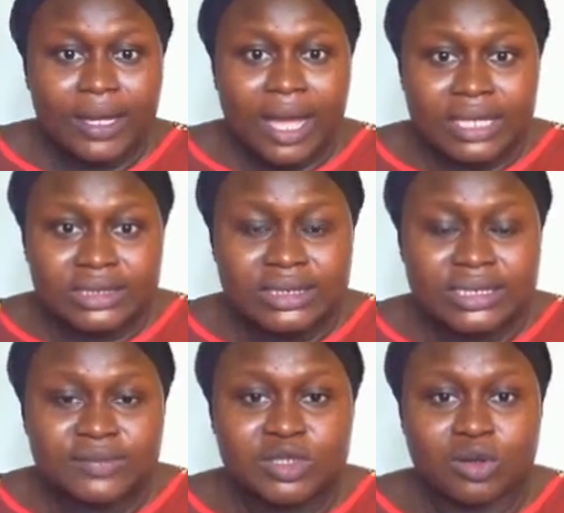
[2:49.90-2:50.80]

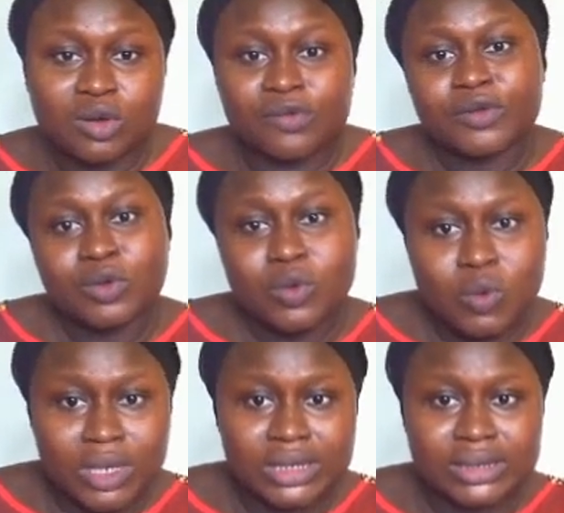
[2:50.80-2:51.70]
Adjectives of
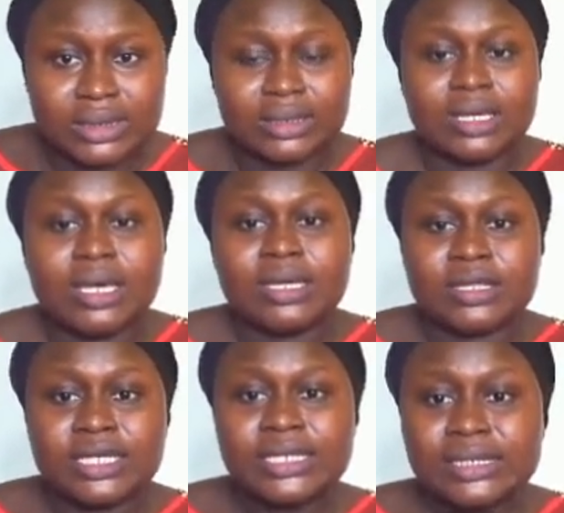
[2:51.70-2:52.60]
quality.
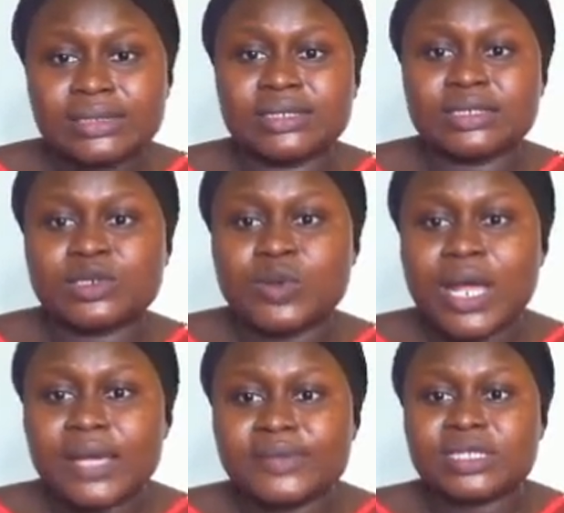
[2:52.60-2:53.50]
This
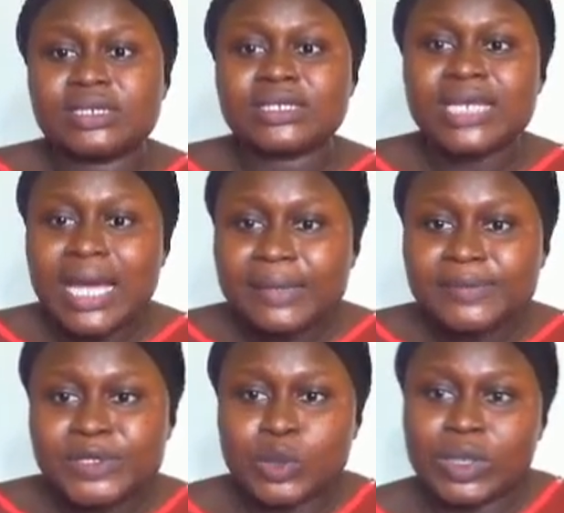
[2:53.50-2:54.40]
describes the
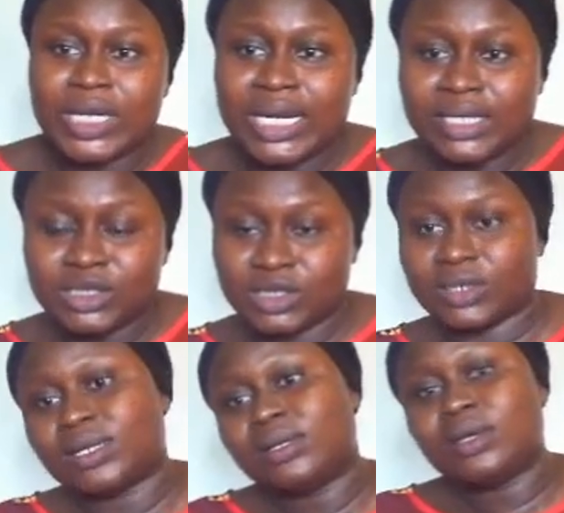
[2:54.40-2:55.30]
types or
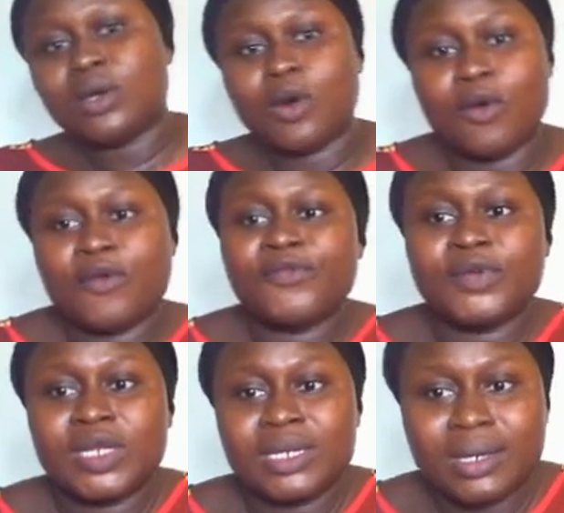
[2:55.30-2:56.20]
nature of
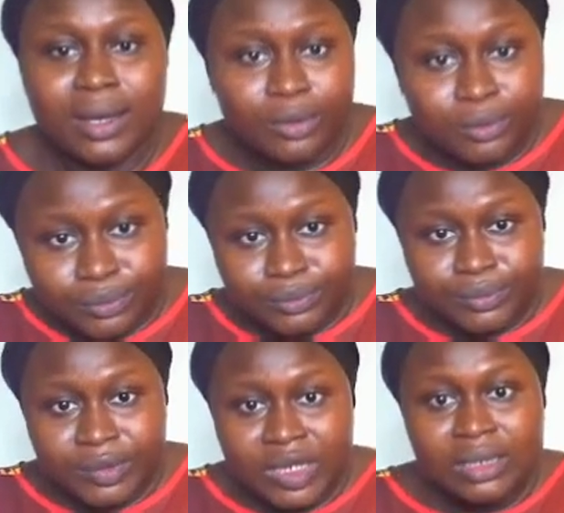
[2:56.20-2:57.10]
noun.
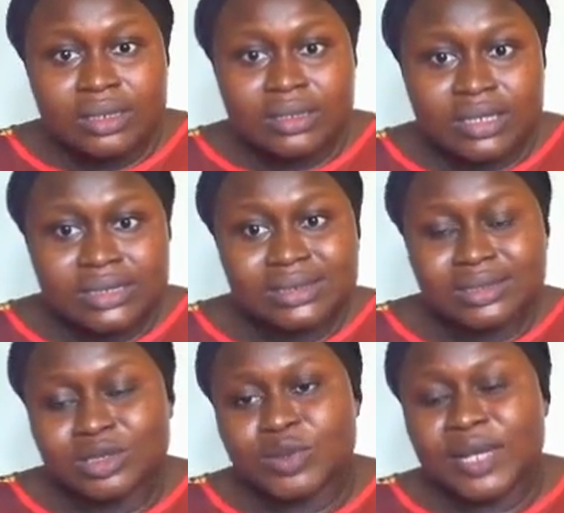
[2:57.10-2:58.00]
This
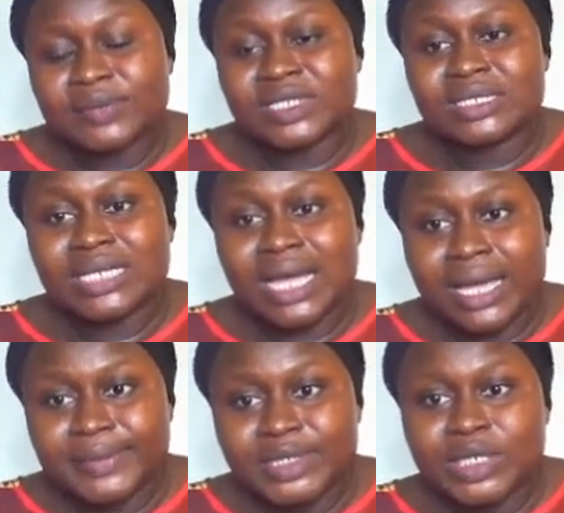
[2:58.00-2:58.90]
describes the
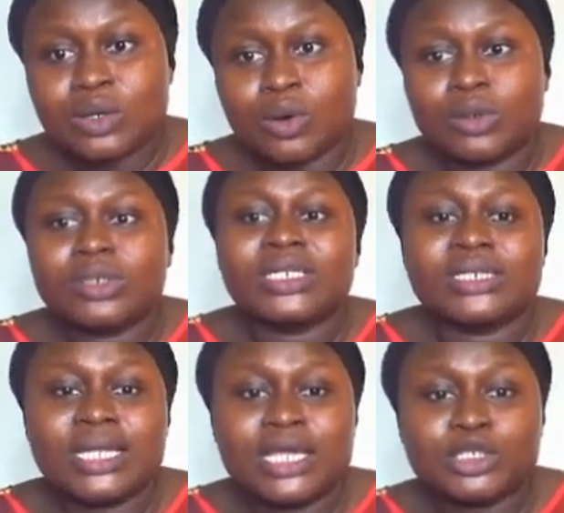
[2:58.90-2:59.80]
types or the
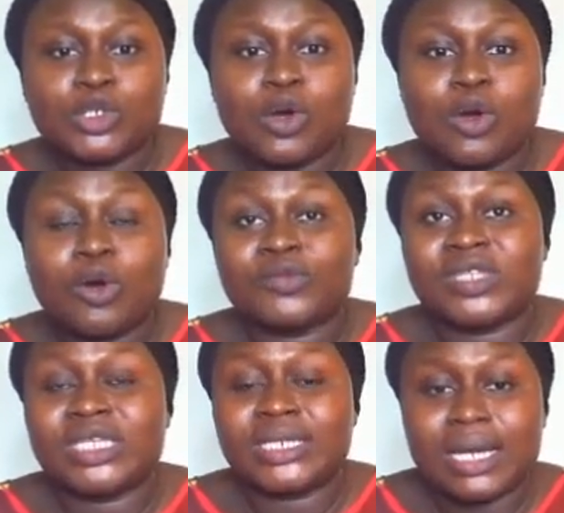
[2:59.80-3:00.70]
nature of
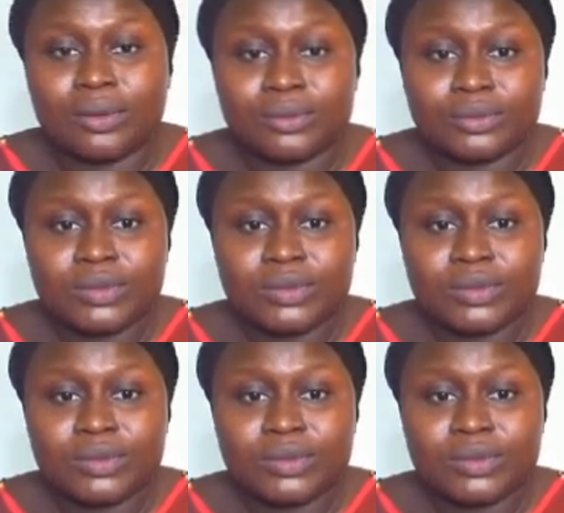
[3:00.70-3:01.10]
the noun.